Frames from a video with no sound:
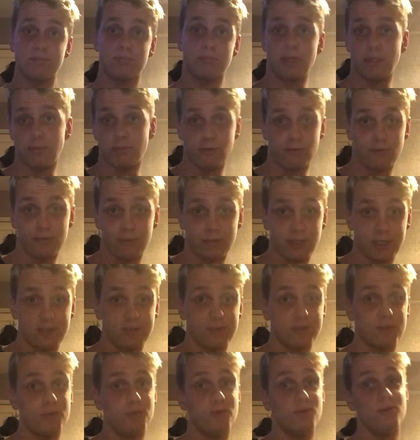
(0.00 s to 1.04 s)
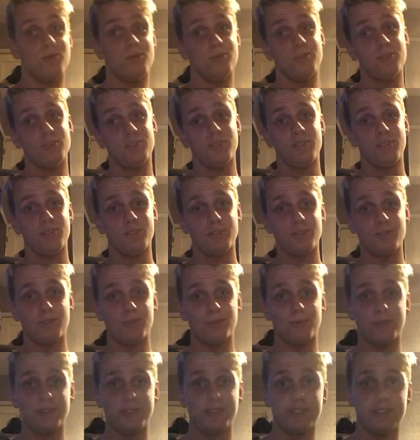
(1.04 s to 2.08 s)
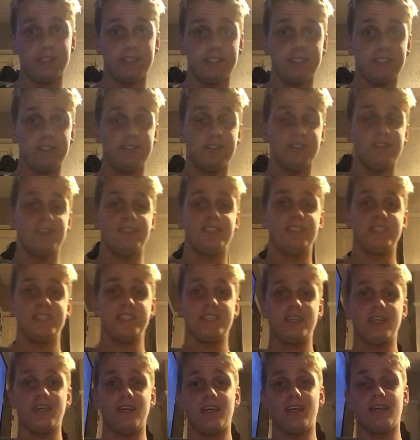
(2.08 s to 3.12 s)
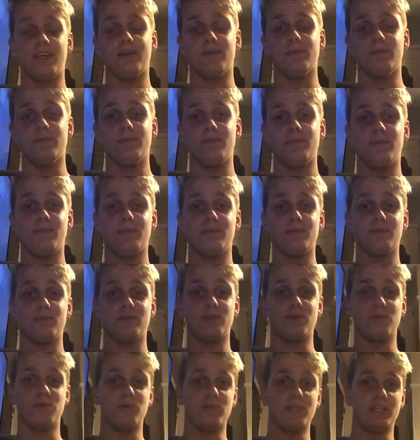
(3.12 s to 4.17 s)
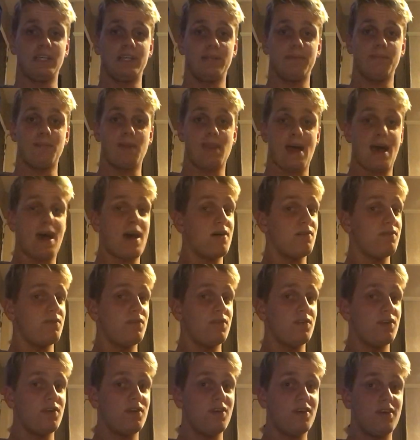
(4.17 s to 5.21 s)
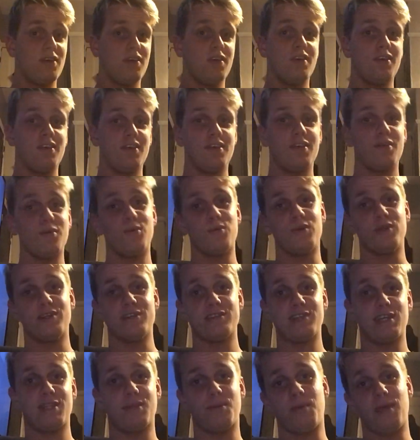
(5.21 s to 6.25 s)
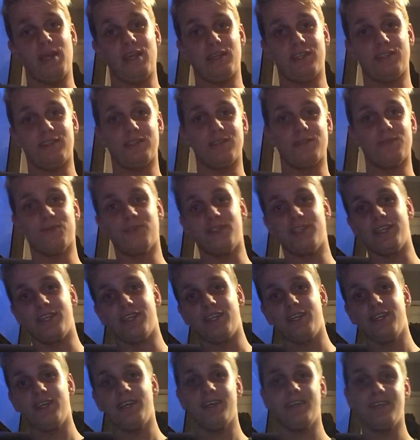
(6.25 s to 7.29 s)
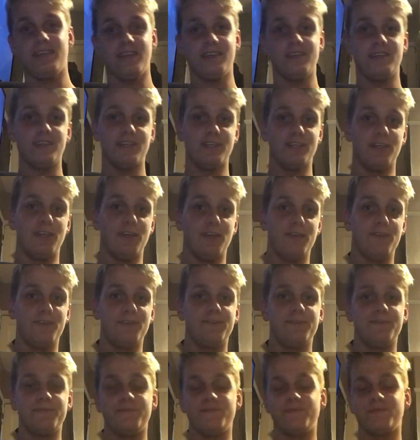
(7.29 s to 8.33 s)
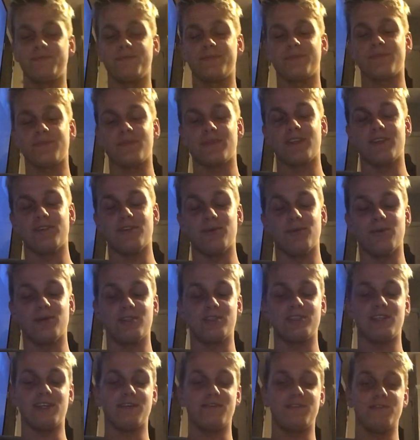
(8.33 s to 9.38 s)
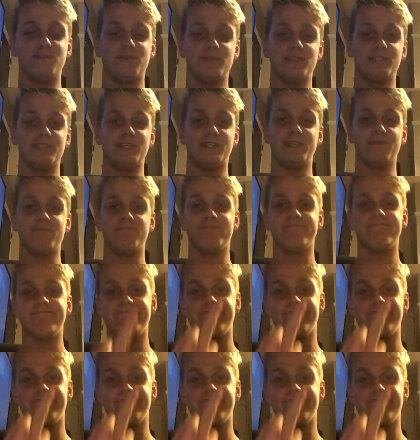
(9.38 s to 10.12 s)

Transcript: people from my school that are watching this, that want to laugh and want to take the piss and want to, do all the stuff you've always done,